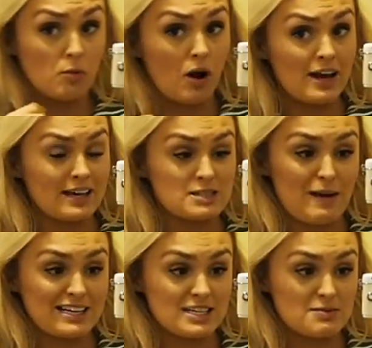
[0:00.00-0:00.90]
what I
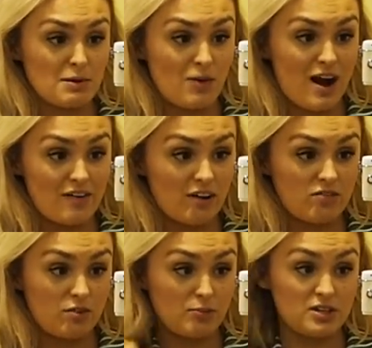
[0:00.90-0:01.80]
expected to be wearing
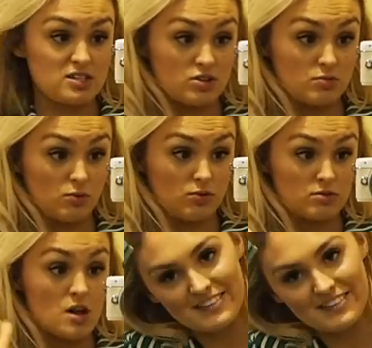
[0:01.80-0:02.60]
for the Princess Awards.